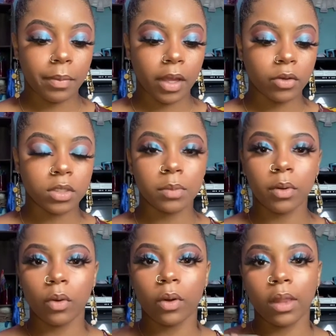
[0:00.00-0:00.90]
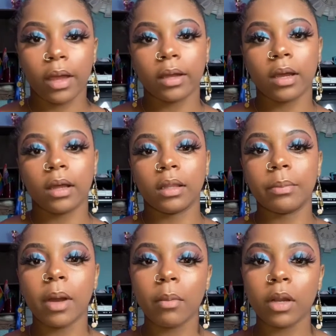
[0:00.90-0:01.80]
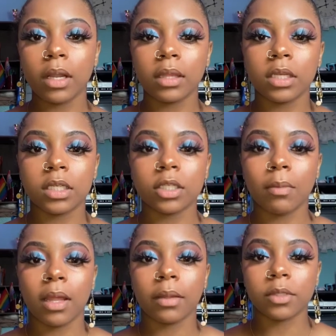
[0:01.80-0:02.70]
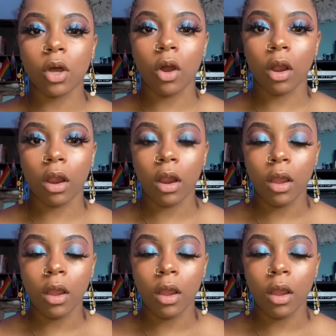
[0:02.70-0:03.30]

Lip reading: I usually put on like a lip balm or anything, just so my lips are